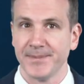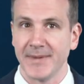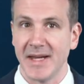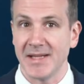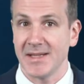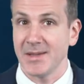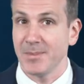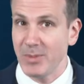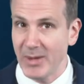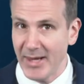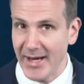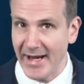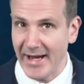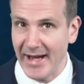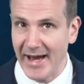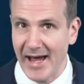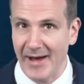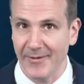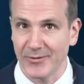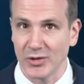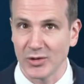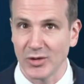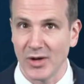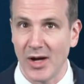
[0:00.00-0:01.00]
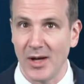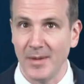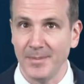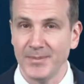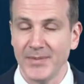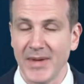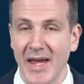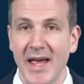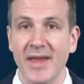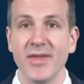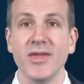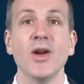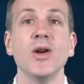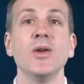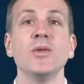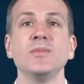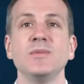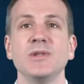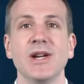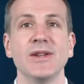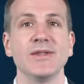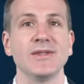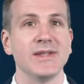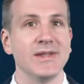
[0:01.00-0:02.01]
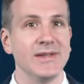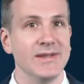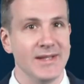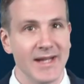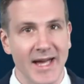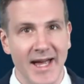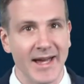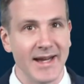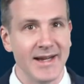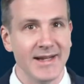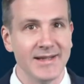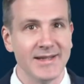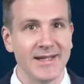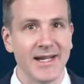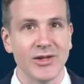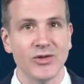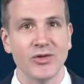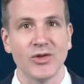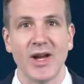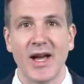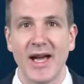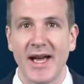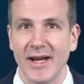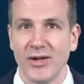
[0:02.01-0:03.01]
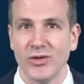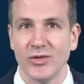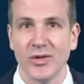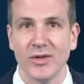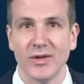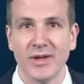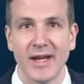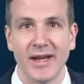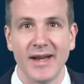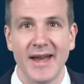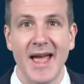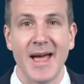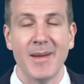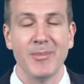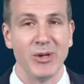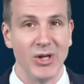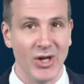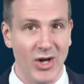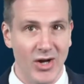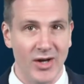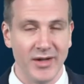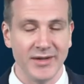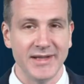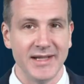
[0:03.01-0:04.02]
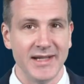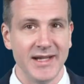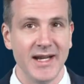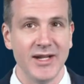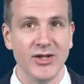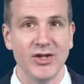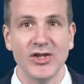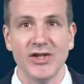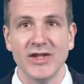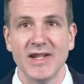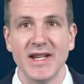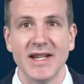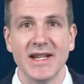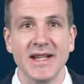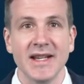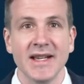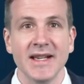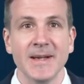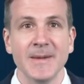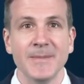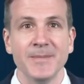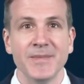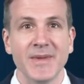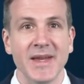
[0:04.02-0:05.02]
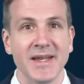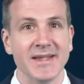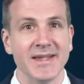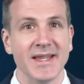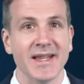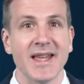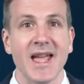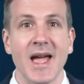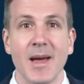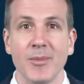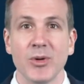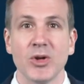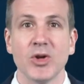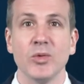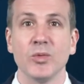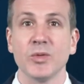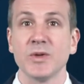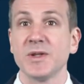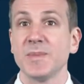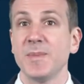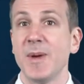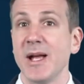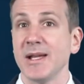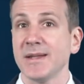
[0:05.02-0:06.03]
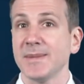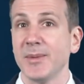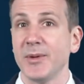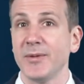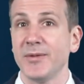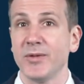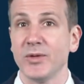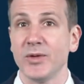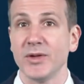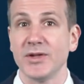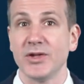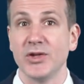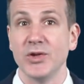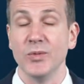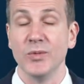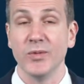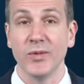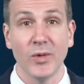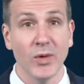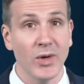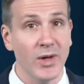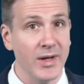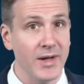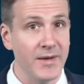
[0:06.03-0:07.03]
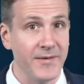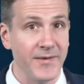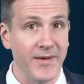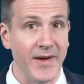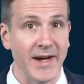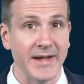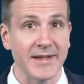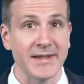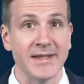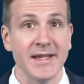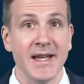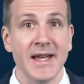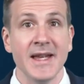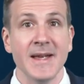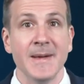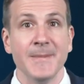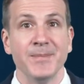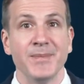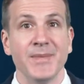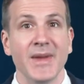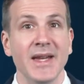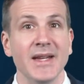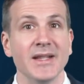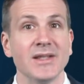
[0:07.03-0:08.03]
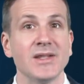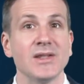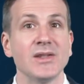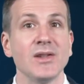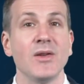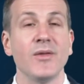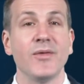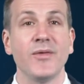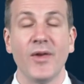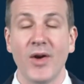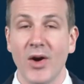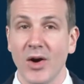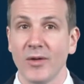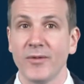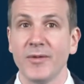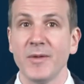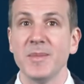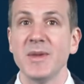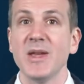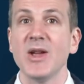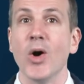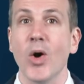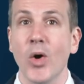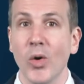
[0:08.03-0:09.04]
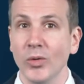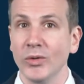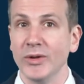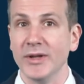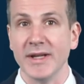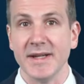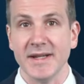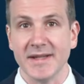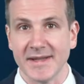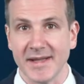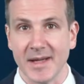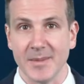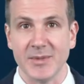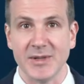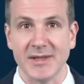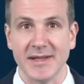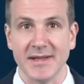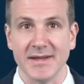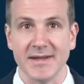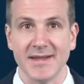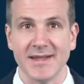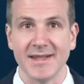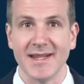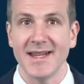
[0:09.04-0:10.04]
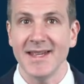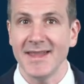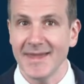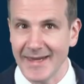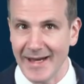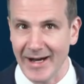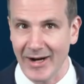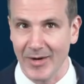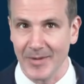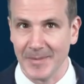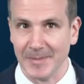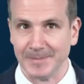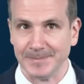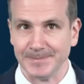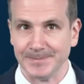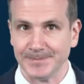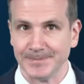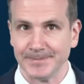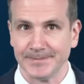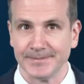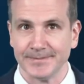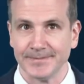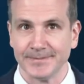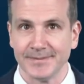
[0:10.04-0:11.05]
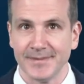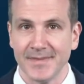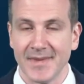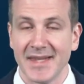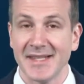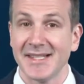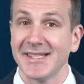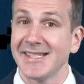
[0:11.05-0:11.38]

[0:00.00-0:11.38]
It's a plant after all, and though delta 9 tetrahydrocannabinol, THC, is the chemical responsible for its euphoric effects, it's far from the only substance in there. The